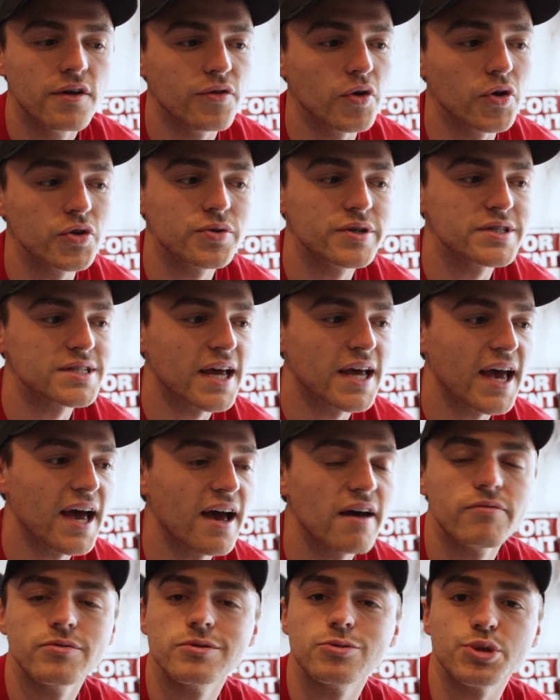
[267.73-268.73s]
The only reason I
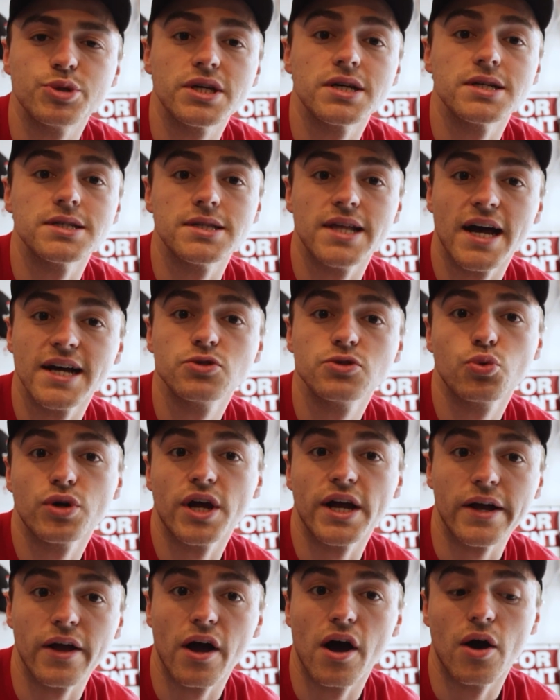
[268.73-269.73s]
have them is because that's what
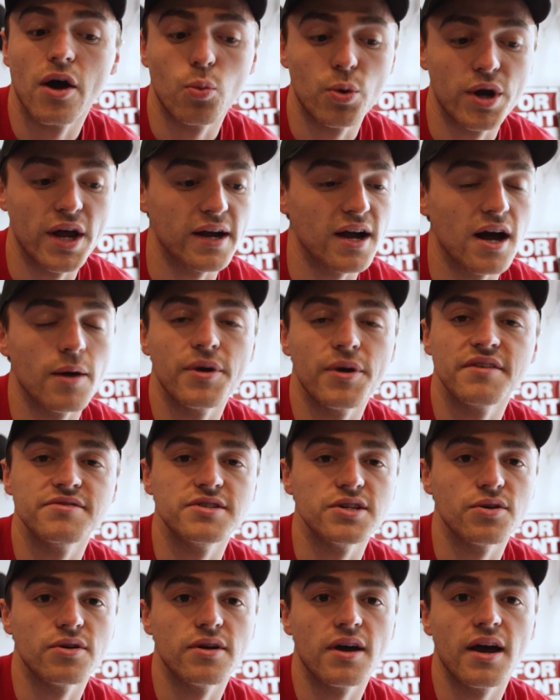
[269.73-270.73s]
I got when I got my
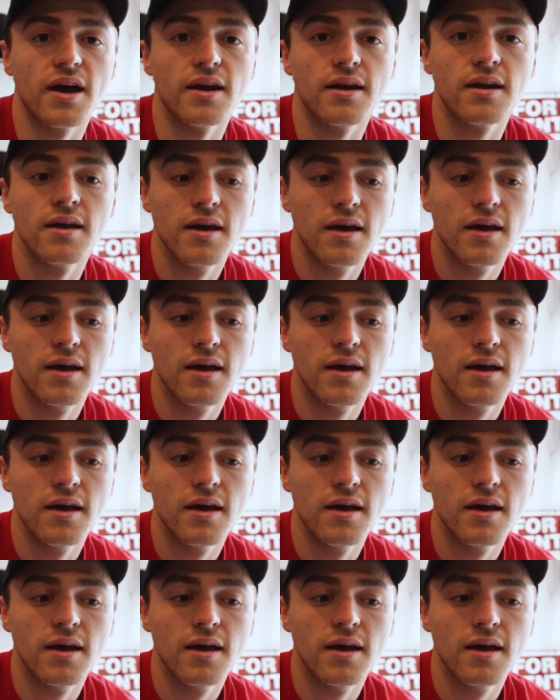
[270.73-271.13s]
MT09.